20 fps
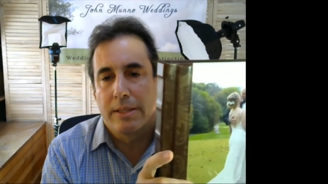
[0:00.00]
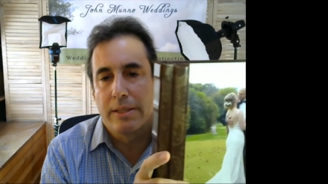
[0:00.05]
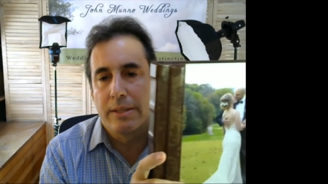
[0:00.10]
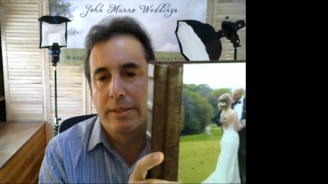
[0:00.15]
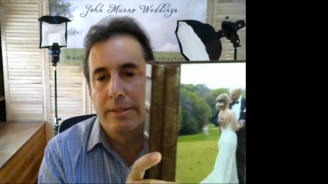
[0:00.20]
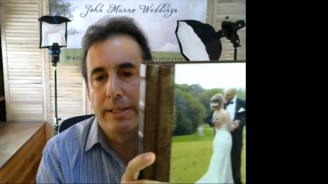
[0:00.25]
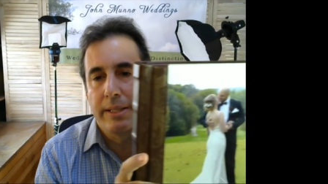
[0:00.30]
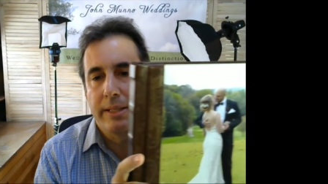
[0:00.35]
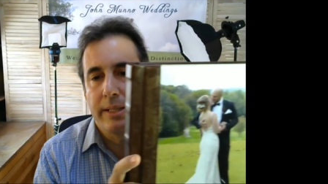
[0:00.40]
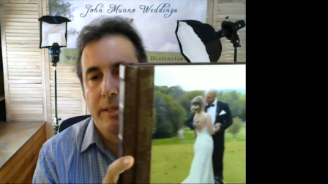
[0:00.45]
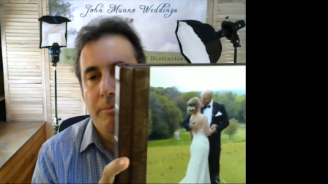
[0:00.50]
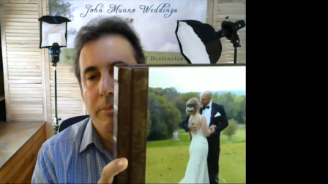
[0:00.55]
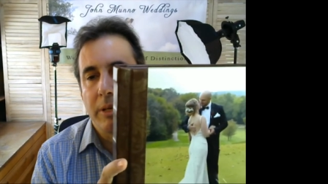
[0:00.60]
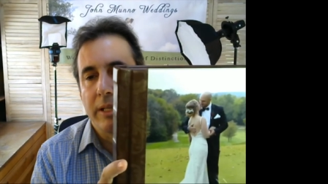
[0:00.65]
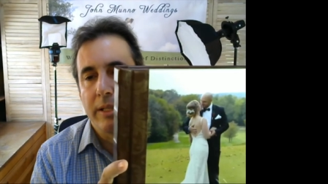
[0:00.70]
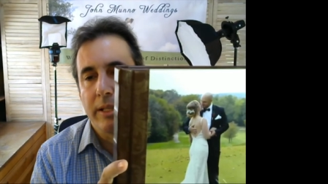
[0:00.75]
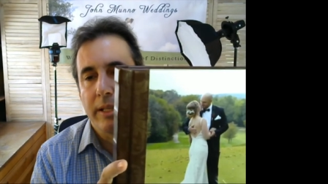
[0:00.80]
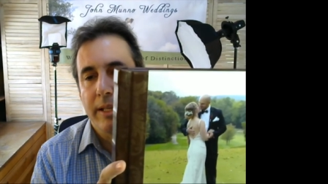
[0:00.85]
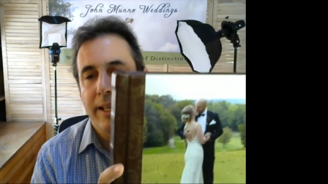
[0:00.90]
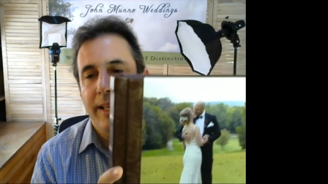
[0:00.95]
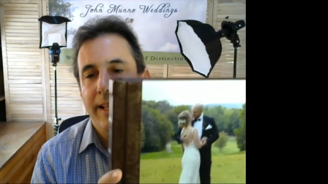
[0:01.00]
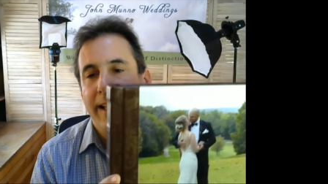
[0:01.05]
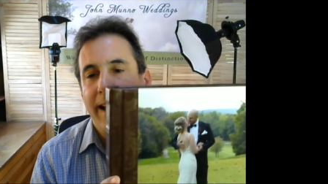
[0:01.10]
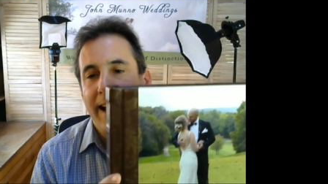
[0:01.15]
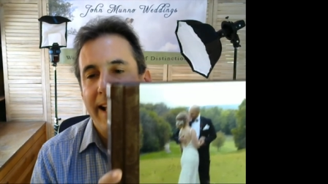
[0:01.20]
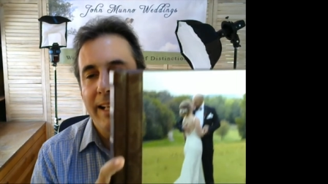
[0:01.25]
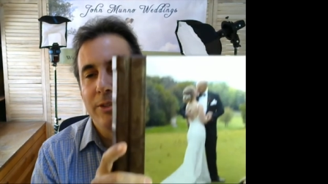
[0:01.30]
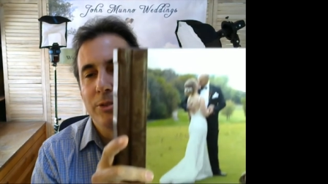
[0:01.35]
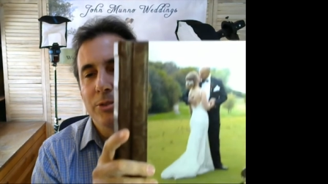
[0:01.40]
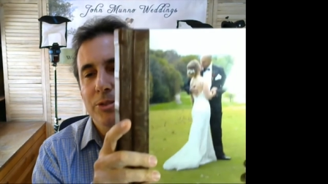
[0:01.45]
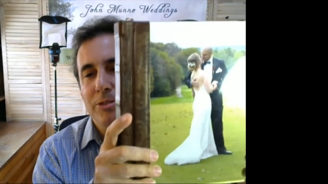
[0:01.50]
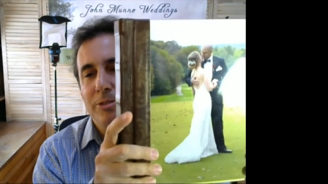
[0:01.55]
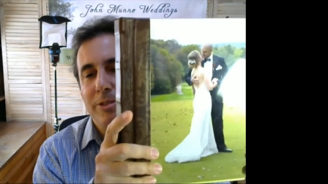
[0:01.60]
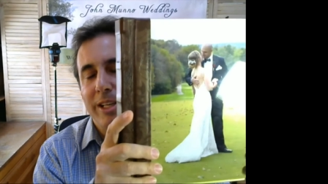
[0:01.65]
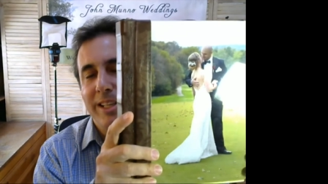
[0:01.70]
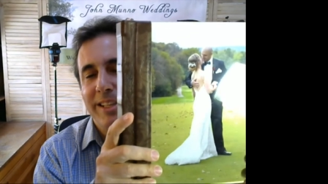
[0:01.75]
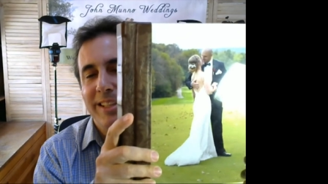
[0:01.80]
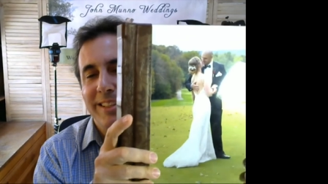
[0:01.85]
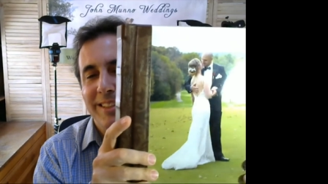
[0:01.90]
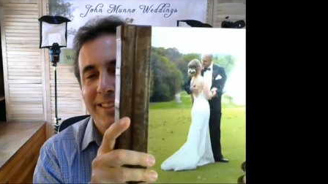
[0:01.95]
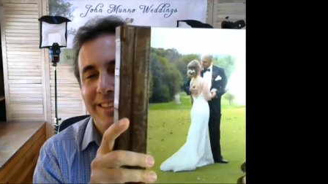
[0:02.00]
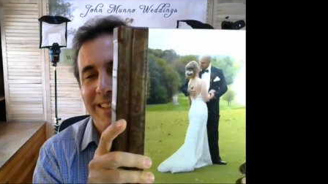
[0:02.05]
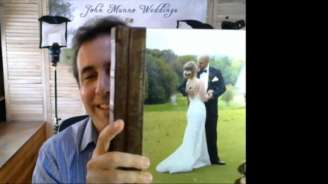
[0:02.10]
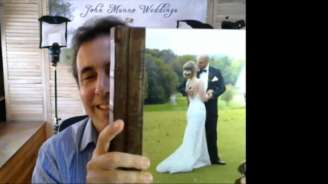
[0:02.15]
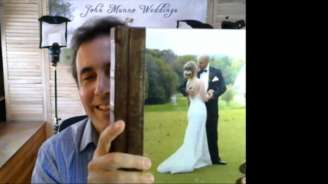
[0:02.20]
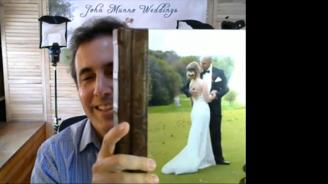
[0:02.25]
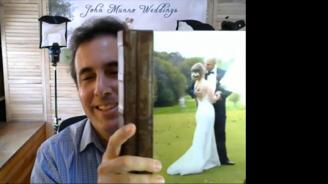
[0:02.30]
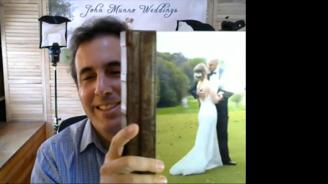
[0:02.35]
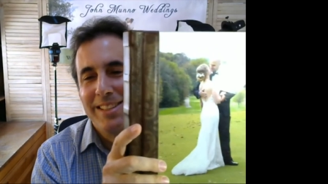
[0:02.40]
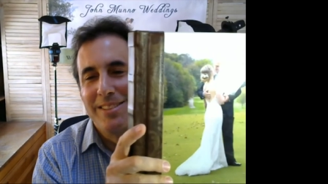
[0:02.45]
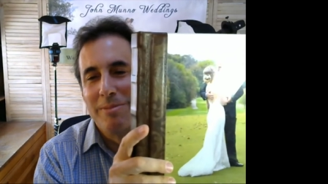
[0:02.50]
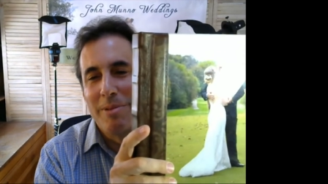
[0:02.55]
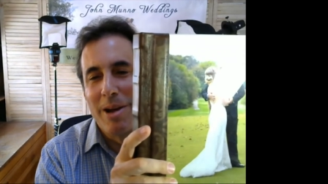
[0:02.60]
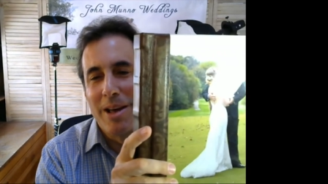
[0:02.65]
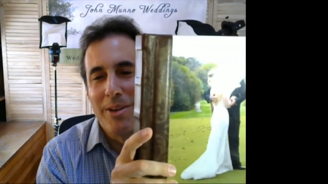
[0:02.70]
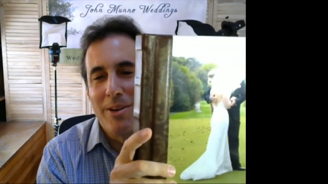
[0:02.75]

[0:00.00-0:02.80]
I gotta get my angles right here. They're, they're